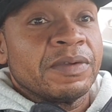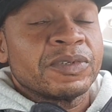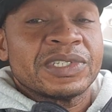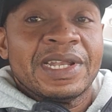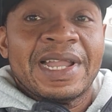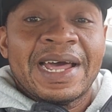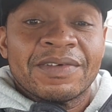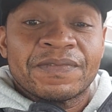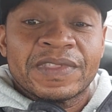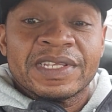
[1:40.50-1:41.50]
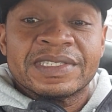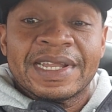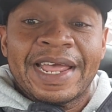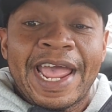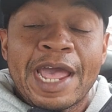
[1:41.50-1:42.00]
was a lot of things
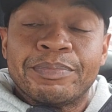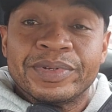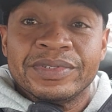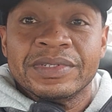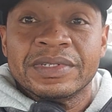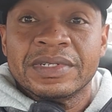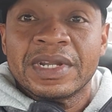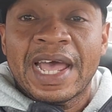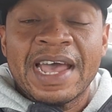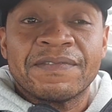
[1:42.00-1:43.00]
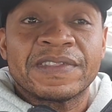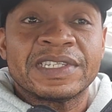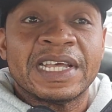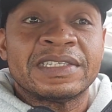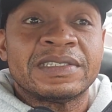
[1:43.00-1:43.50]
that happened after
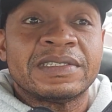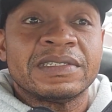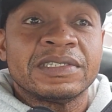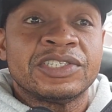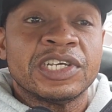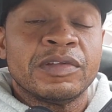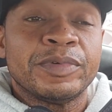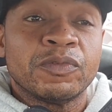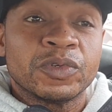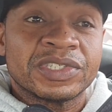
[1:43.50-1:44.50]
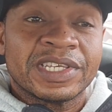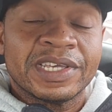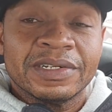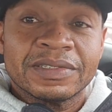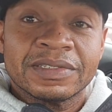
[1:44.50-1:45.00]
that gentleman was
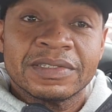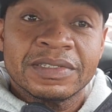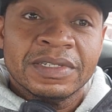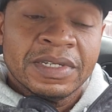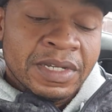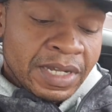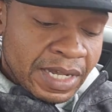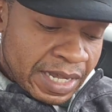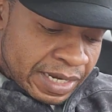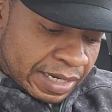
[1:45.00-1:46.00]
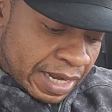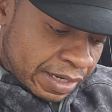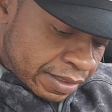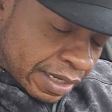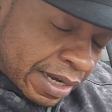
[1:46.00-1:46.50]
killed. And a
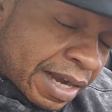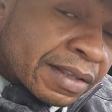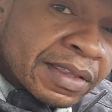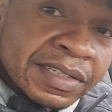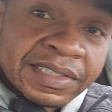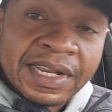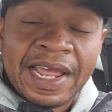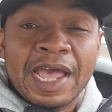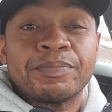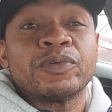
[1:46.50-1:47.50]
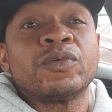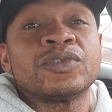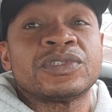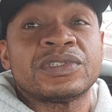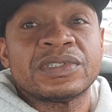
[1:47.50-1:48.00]
lot of things that happened
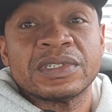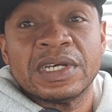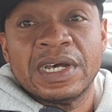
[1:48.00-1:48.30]
was